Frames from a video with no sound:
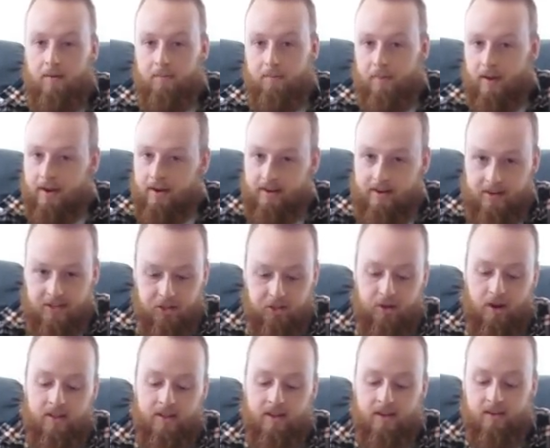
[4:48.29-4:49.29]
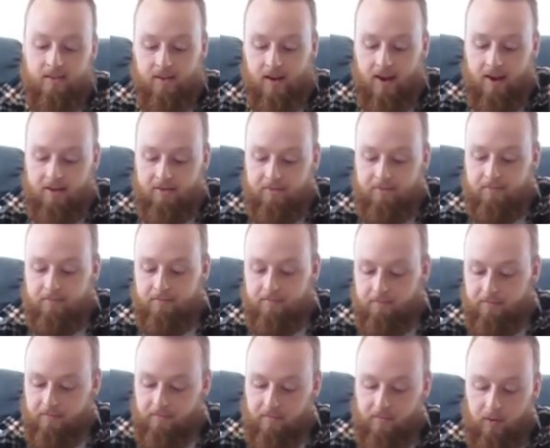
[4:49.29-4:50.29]
Being in Australia, I have
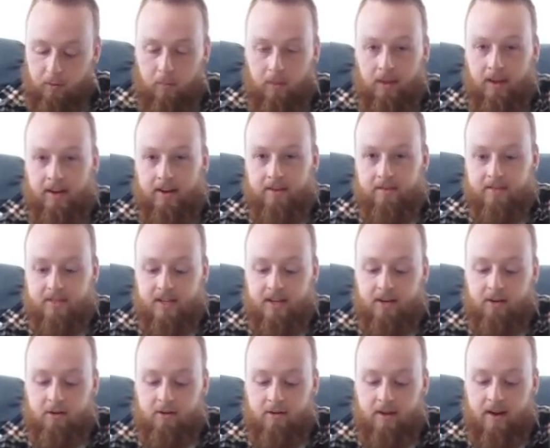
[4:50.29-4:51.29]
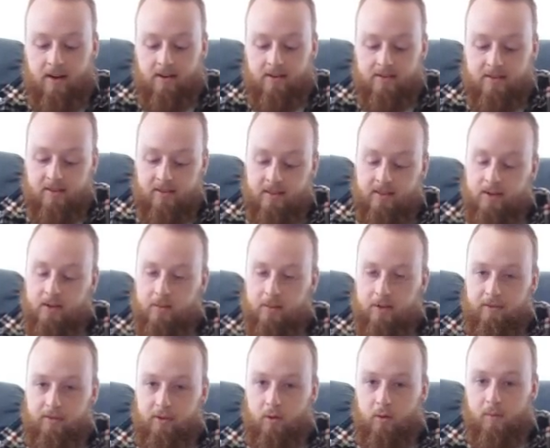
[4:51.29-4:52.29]
plenty of cedar around, a little bit
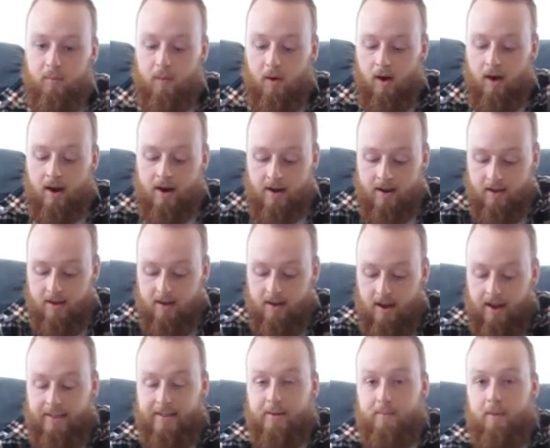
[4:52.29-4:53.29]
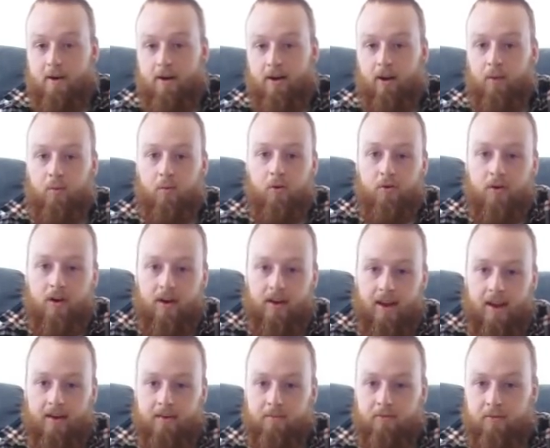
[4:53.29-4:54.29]
of Huon Pine, and the American Walnut
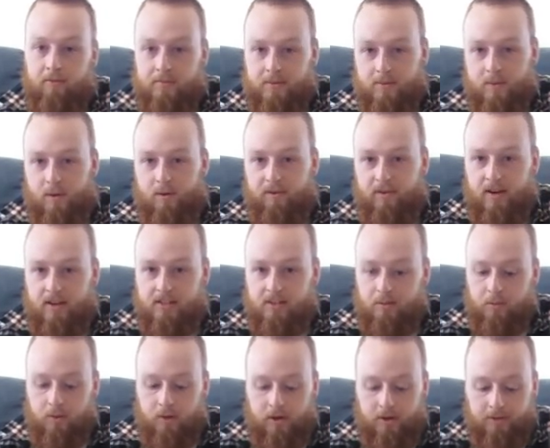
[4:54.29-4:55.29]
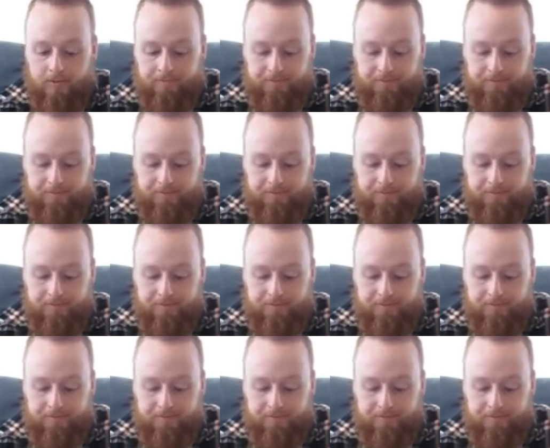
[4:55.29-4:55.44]
came from some offcuts at work.